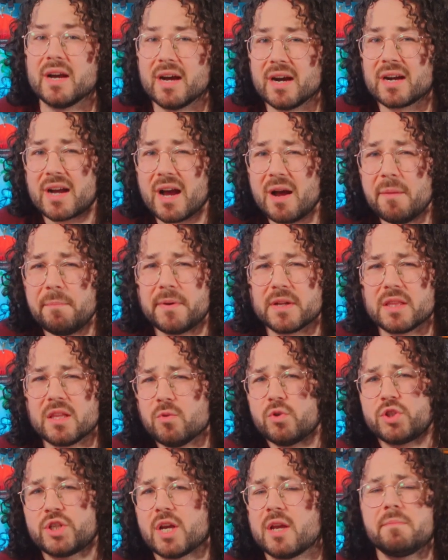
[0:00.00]
a company
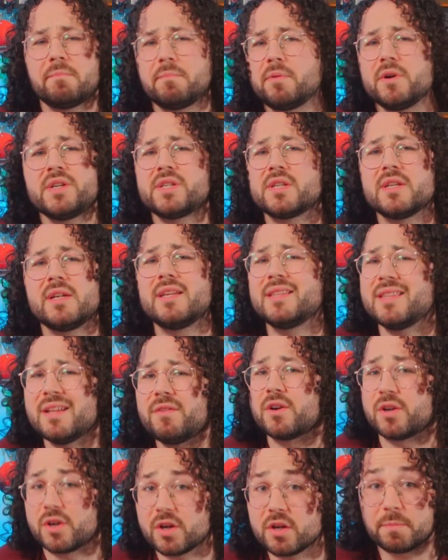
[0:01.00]
which I personally
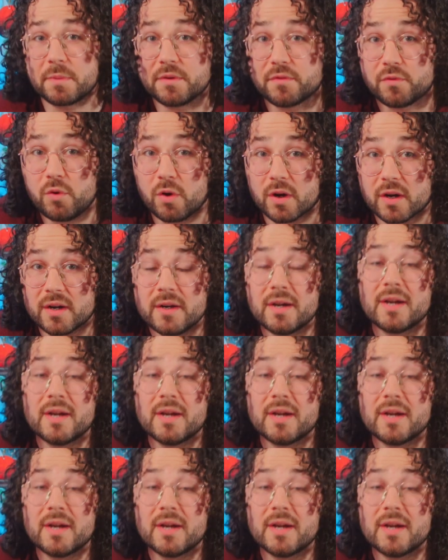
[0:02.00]
never heard before,